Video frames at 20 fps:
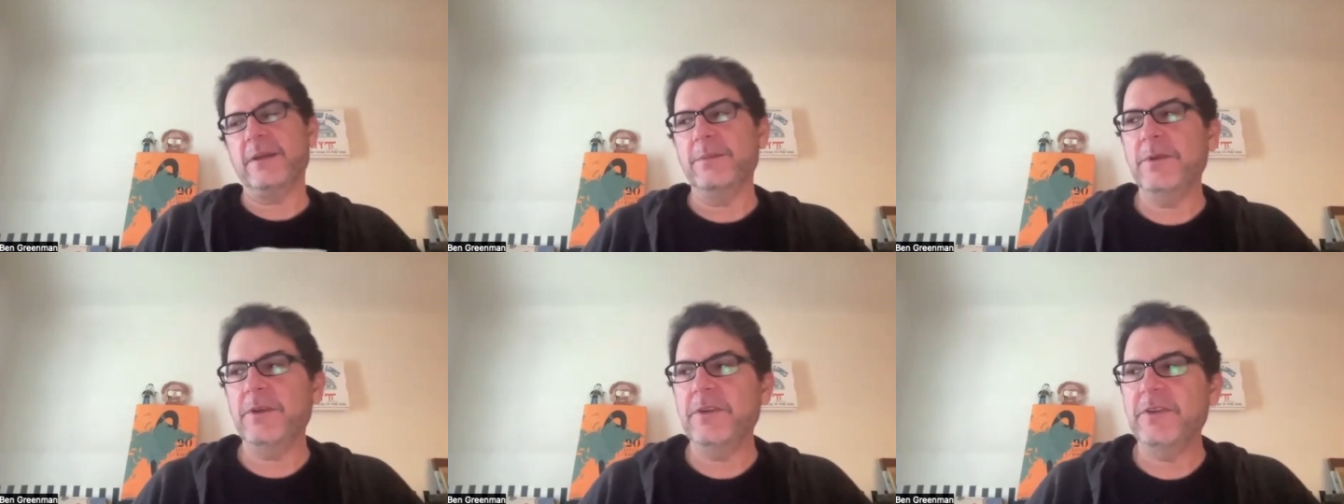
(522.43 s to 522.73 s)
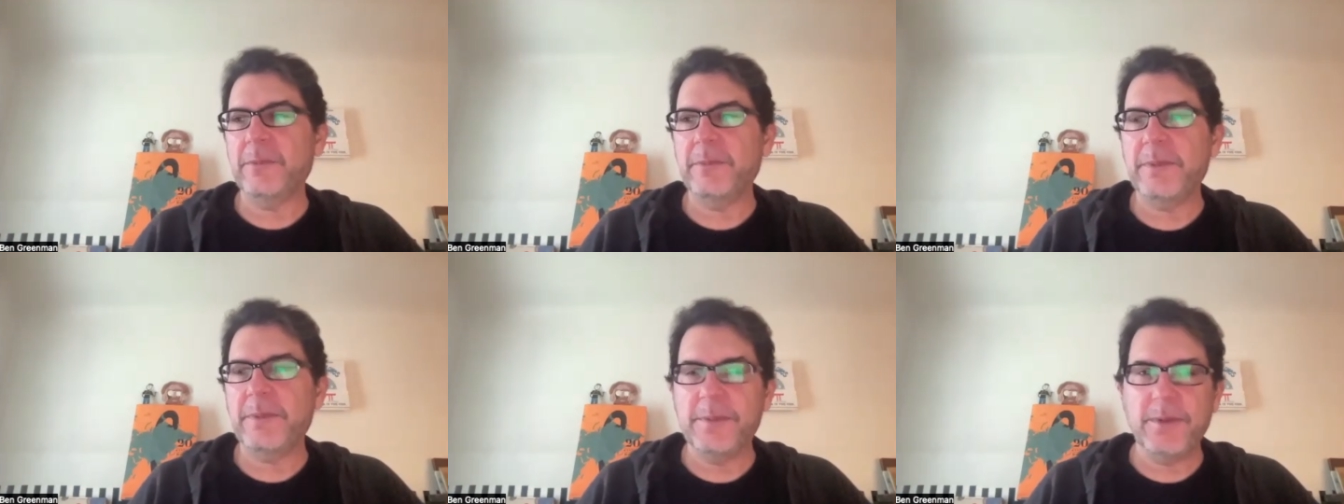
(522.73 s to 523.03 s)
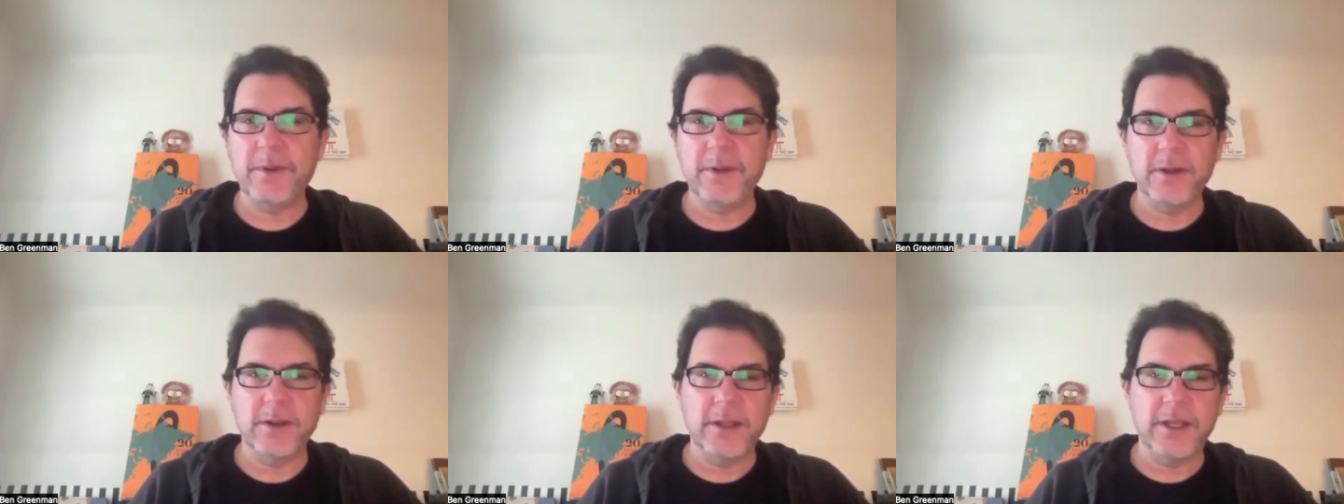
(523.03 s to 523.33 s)
Music
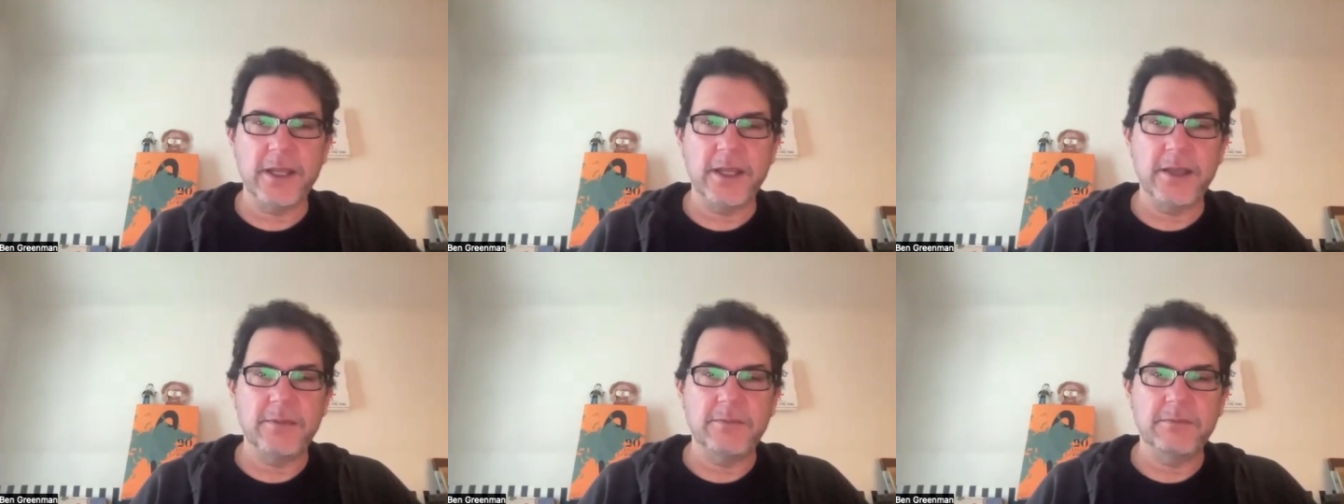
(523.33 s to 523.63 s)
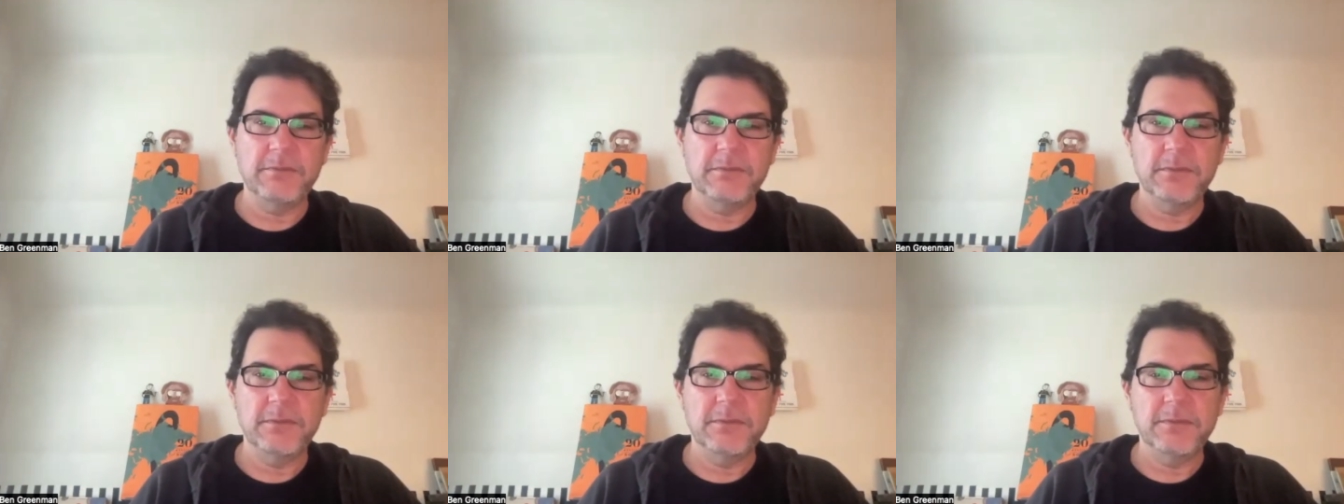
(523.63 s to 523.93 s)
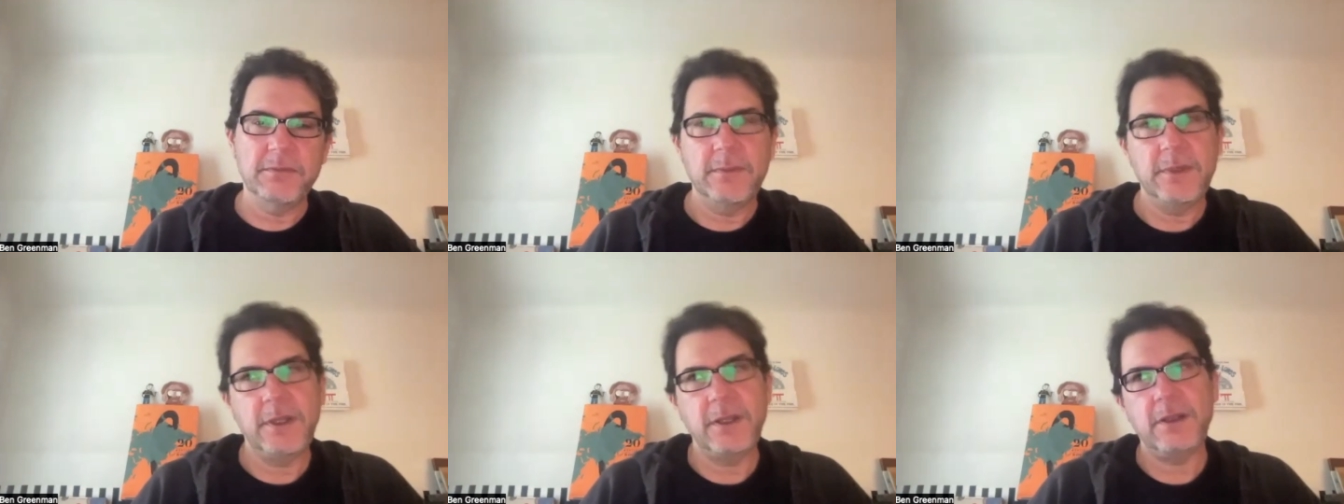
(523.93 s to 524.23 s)
people are like,
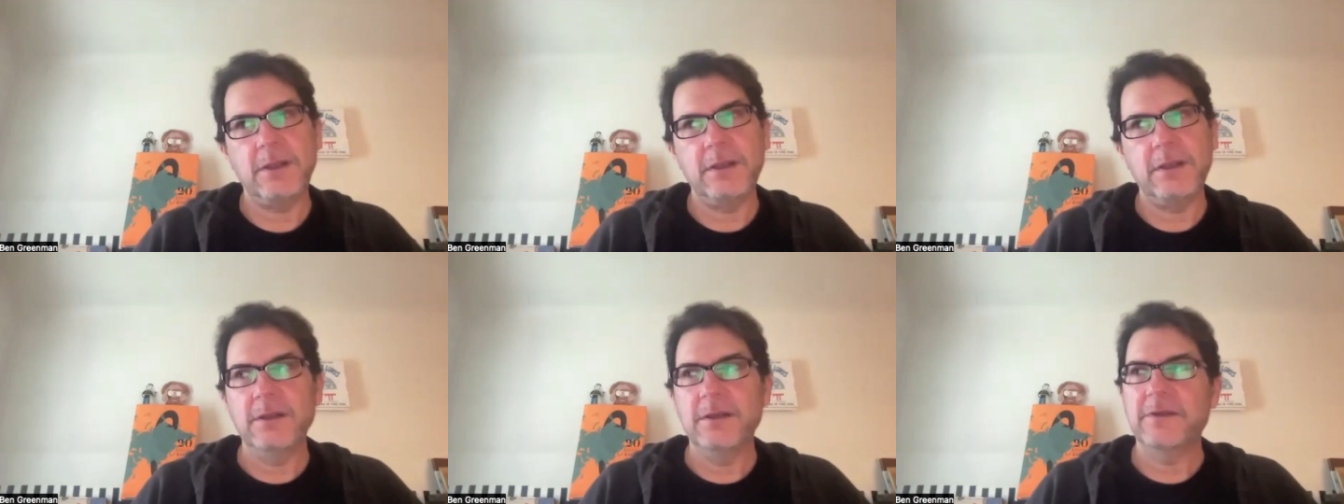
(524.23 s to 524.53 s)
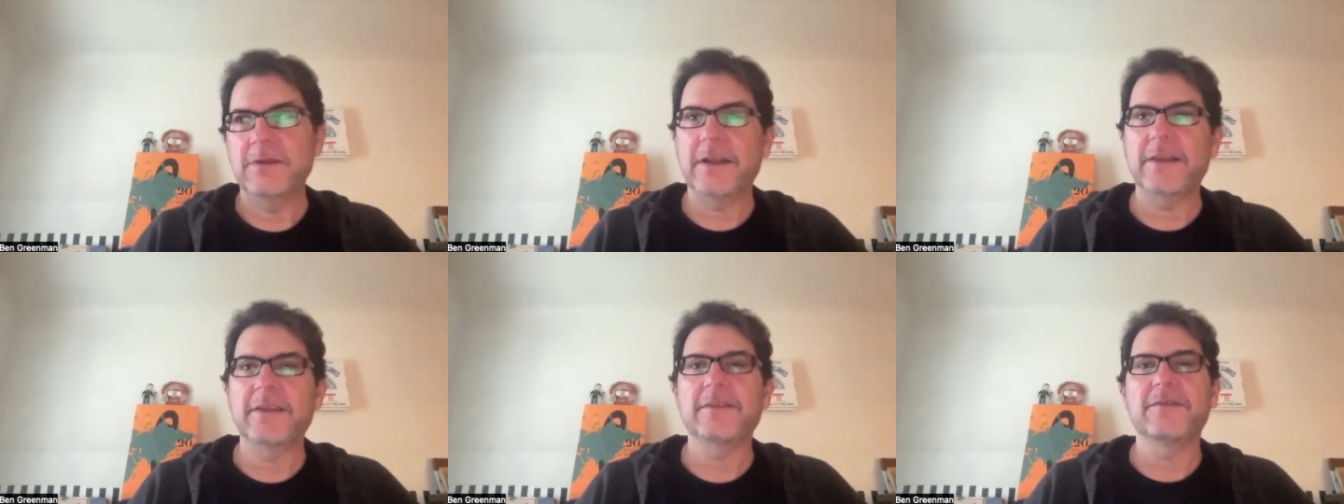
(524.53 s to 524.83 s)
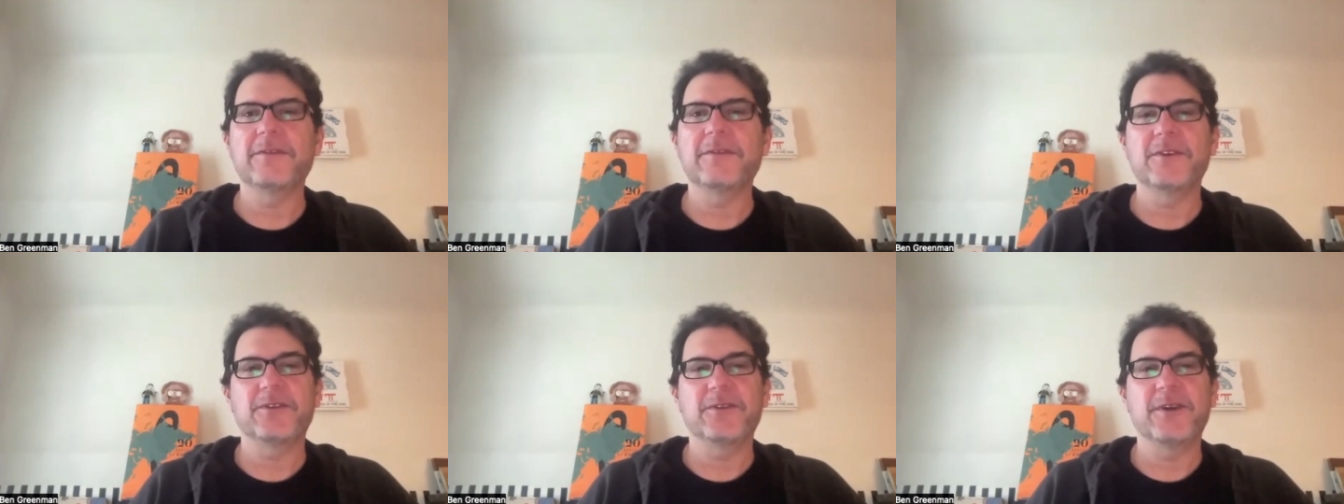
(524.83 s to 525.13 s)
eh, not the
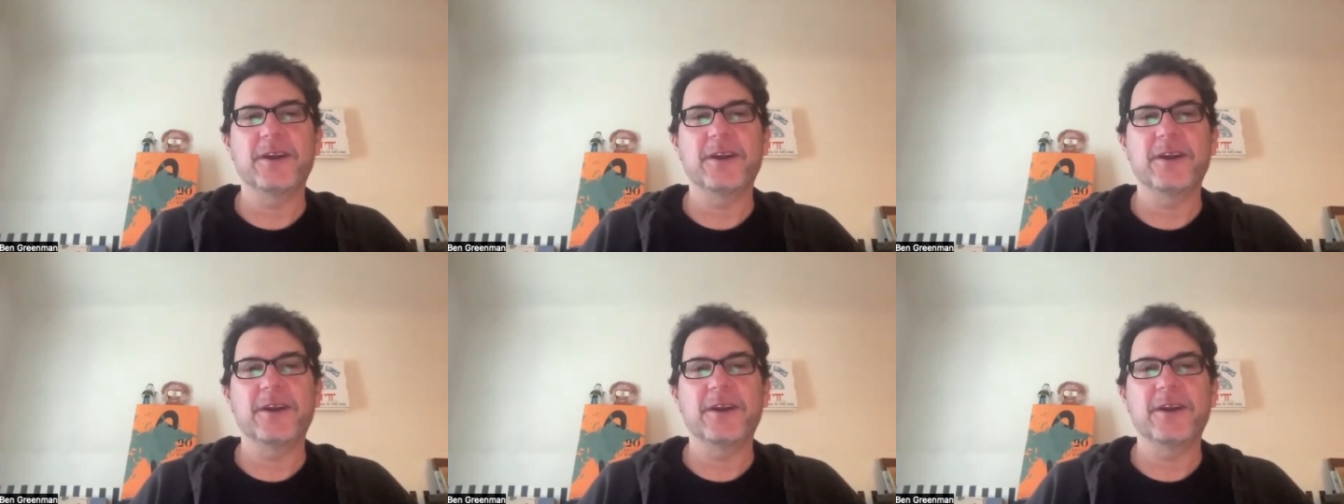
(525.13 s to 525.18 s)
first